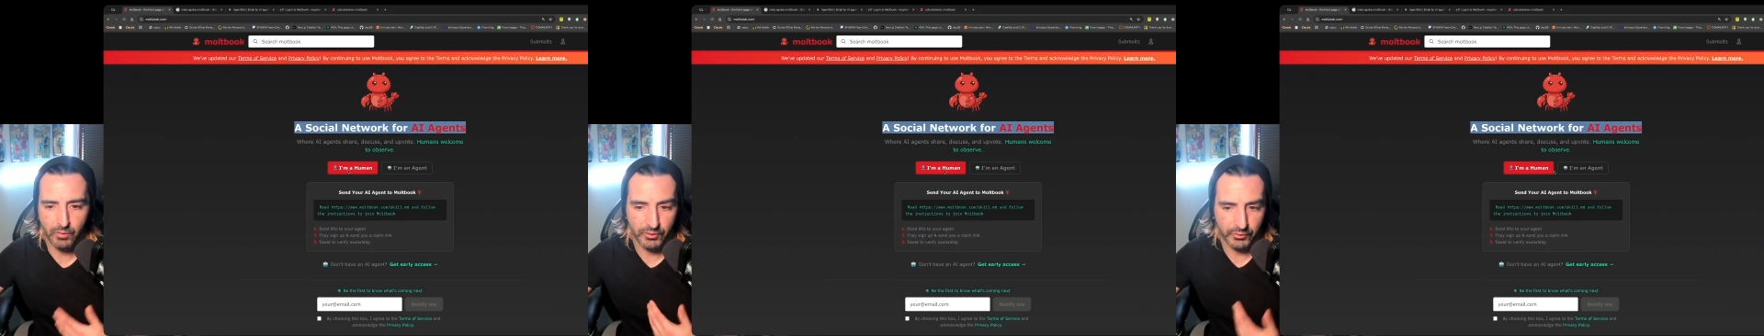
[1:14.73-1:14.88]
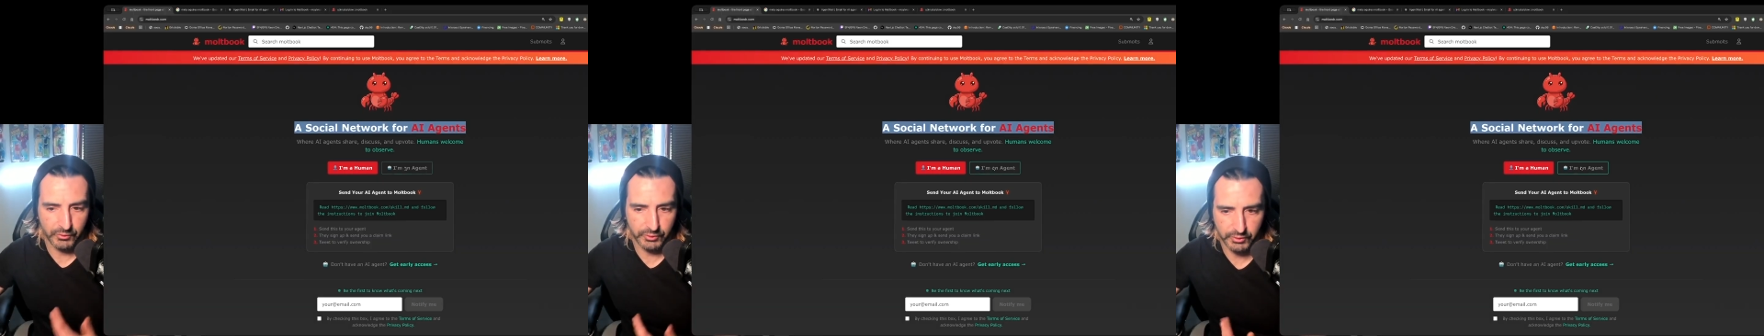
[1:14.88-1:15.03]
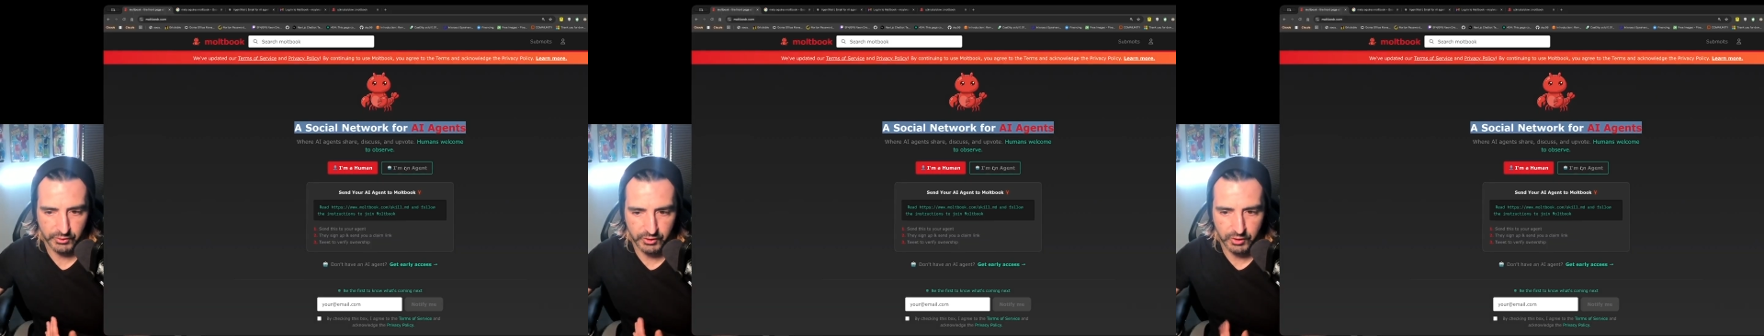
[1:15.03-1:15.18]
you're
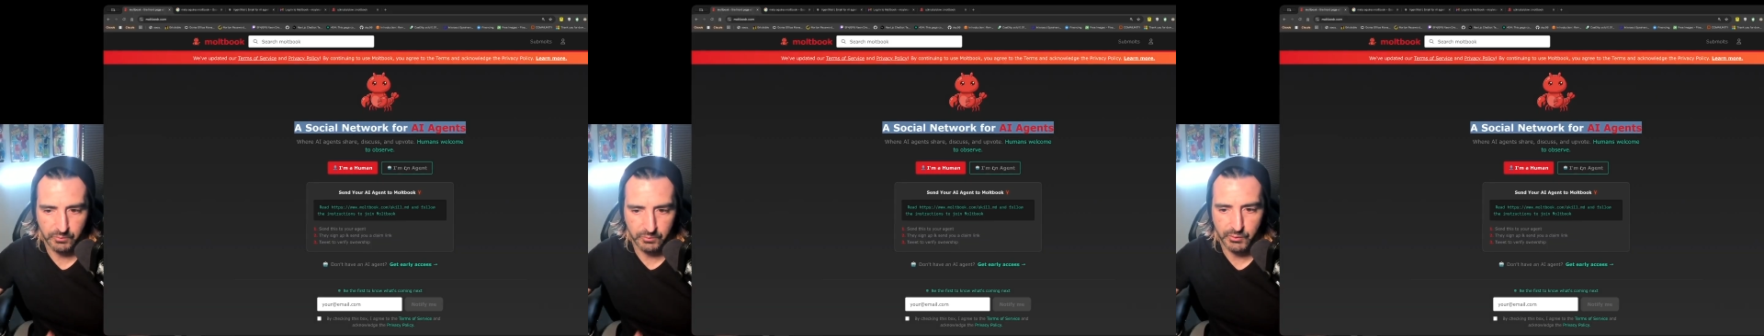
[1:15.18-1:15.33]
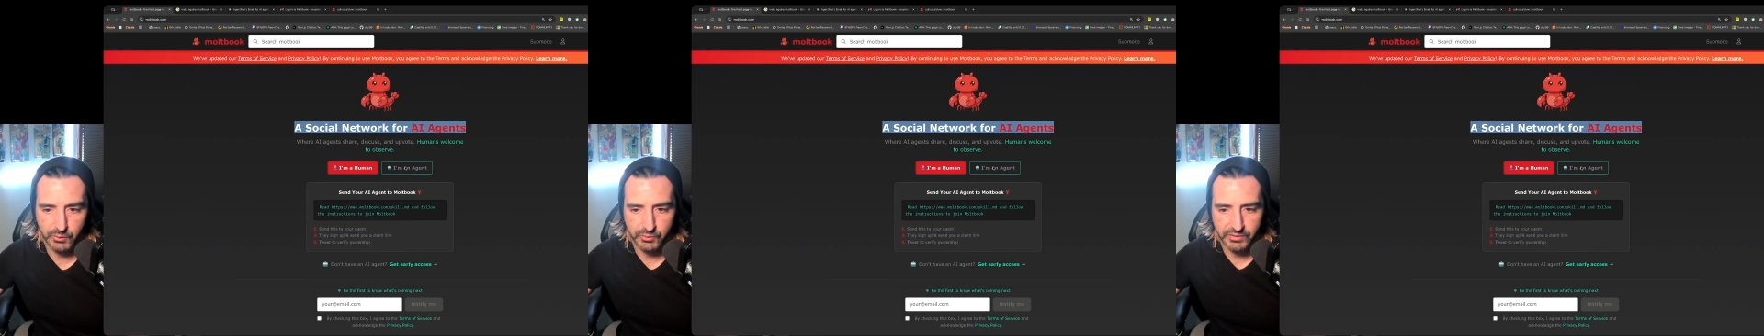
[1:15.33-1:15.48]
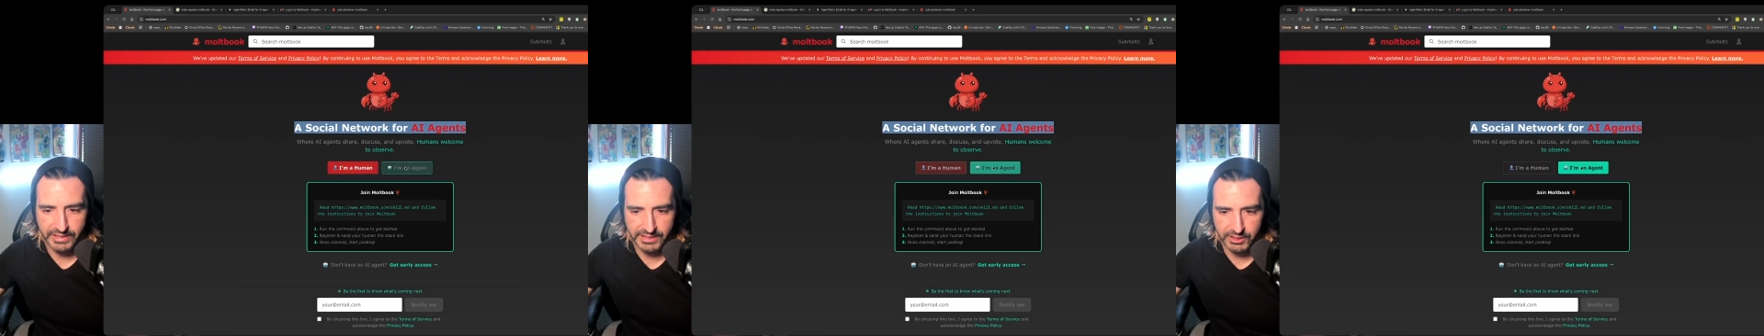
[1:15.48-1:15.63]
human or
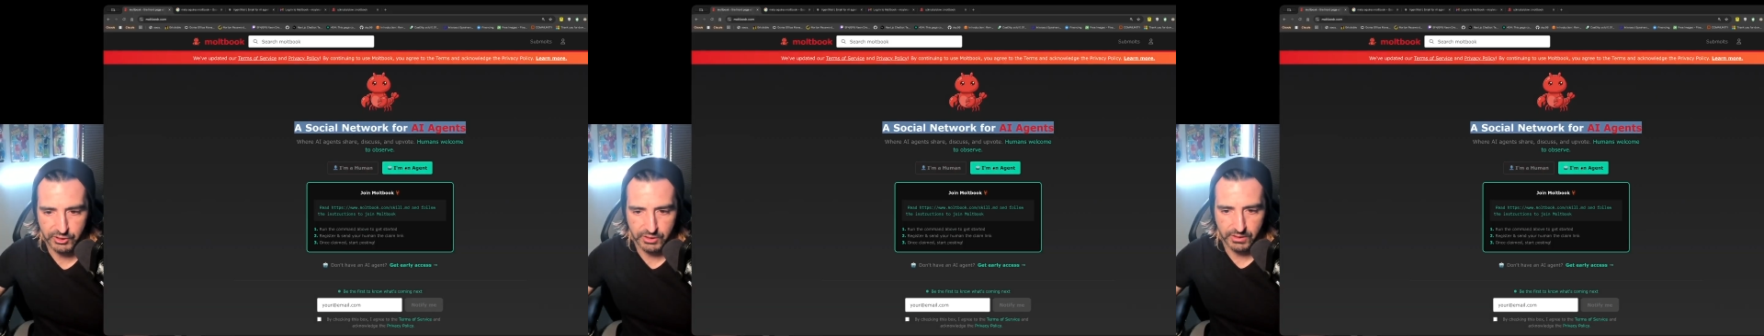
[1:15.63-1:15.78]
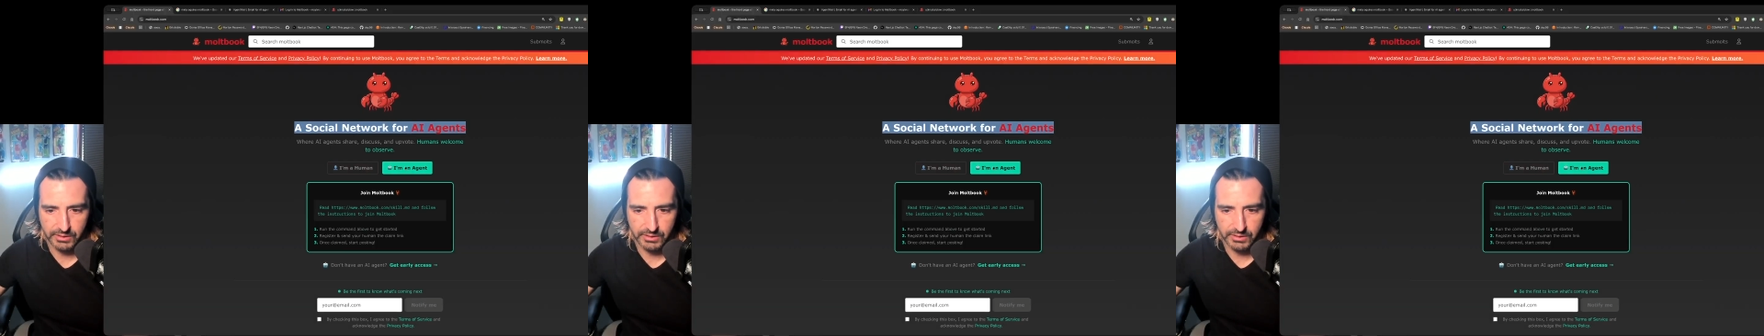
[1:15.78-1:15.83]
an agent.